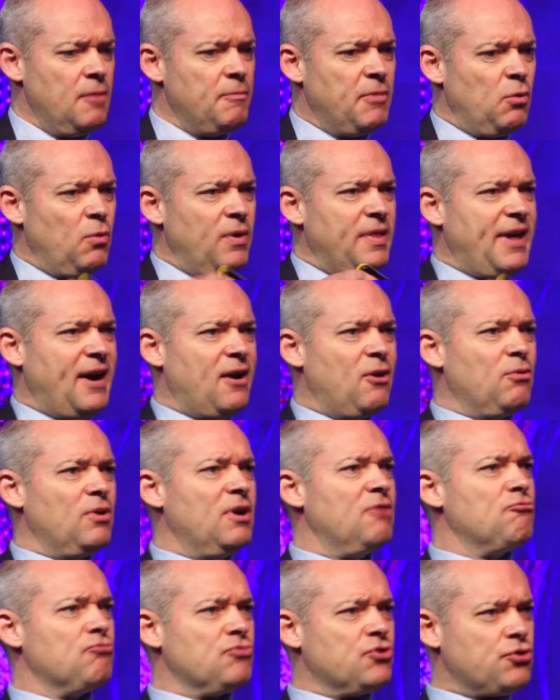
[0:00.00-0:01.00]
but
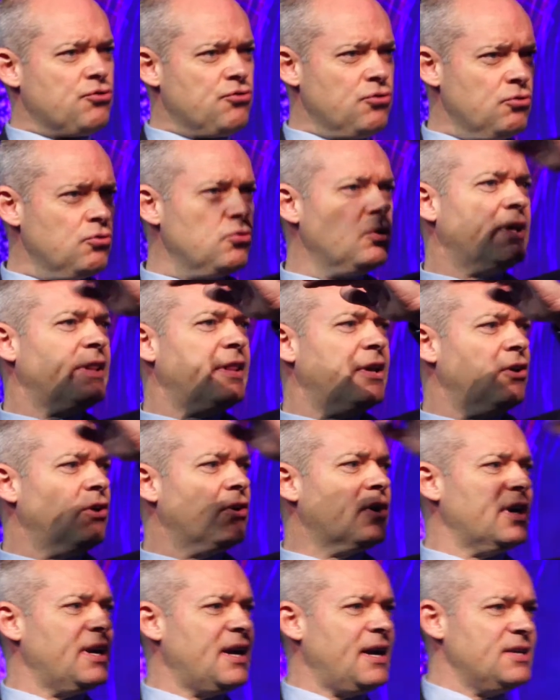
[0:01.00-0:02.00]
without truly the
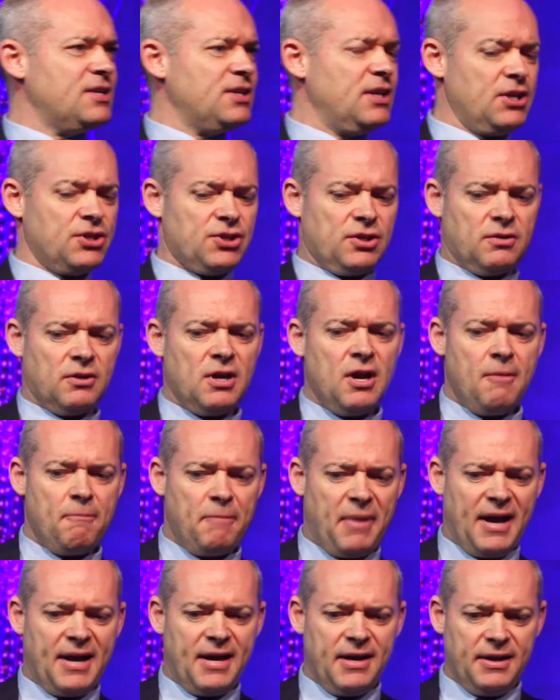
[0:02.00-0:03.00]
organization
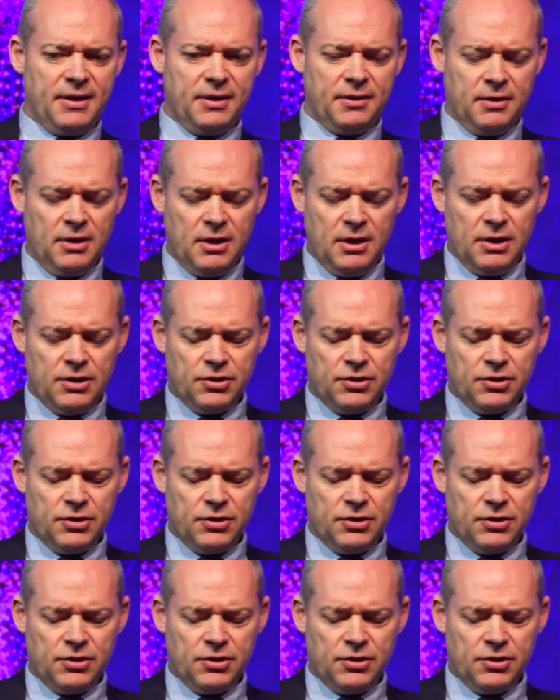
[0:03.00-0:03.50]
buying in